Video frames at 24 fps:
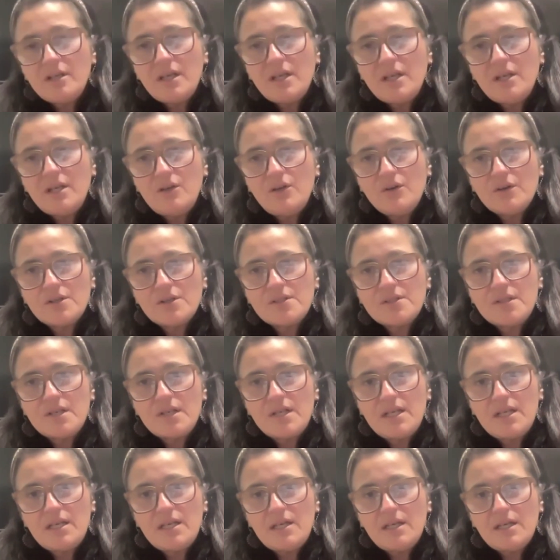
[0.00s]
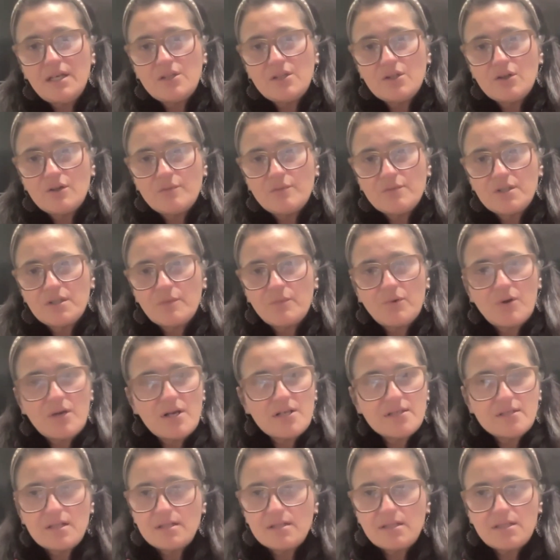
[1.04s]
in New York City in terms of the
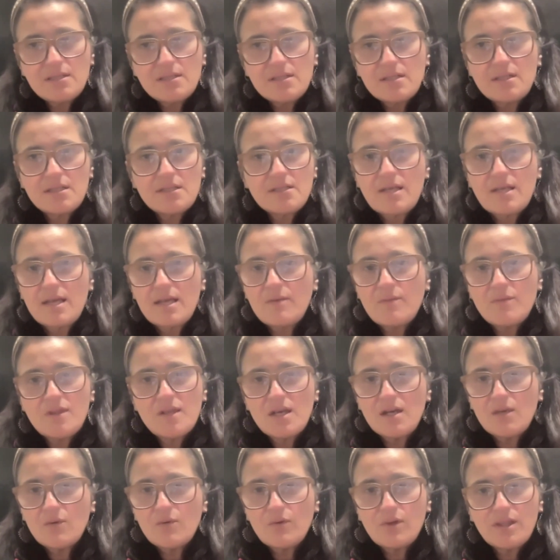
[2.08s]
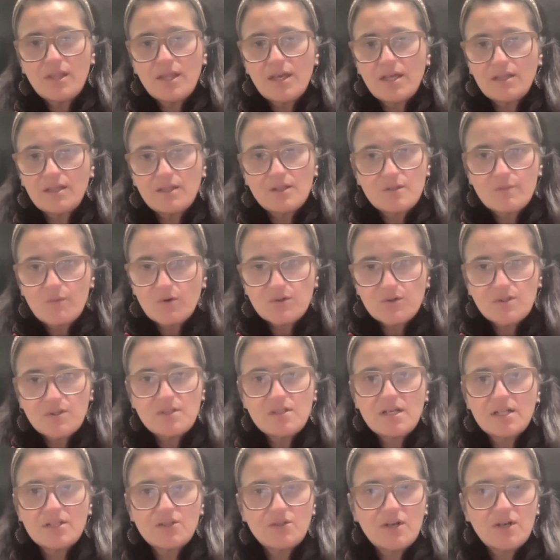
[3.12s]
process? Is it the same thing with like the smoke
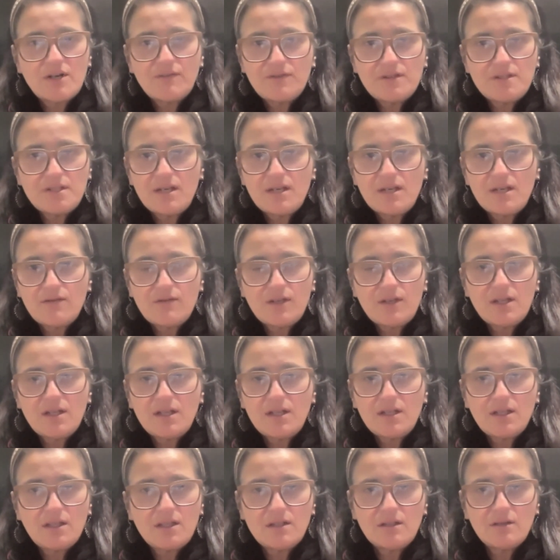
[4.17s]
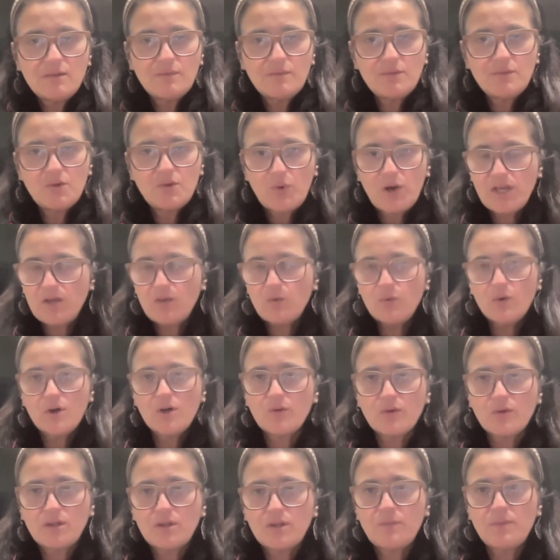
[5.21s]
detector affidavit and the way you
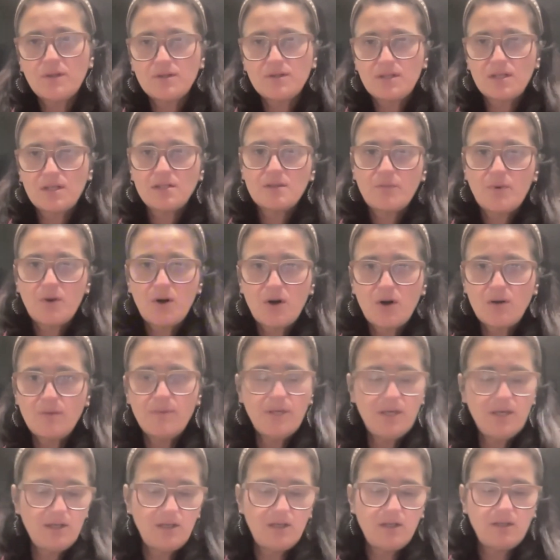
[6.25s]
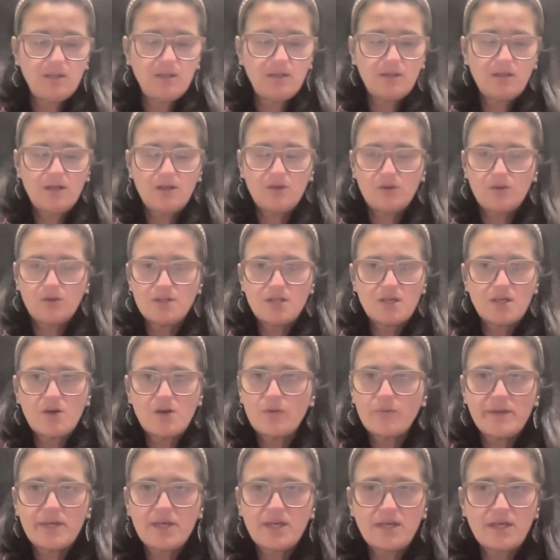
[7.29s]
work with the building department and, the
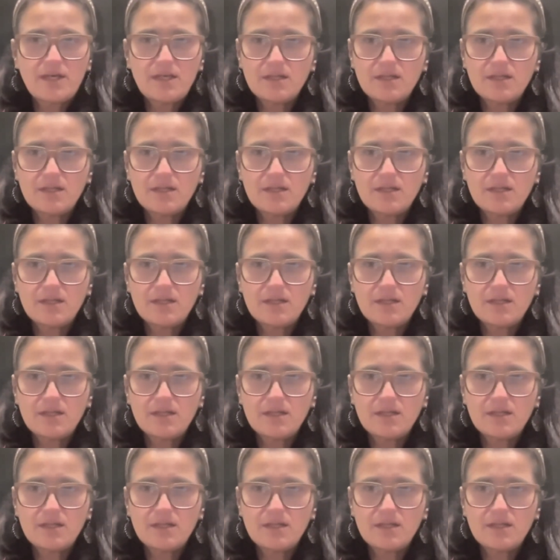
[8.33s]
DOB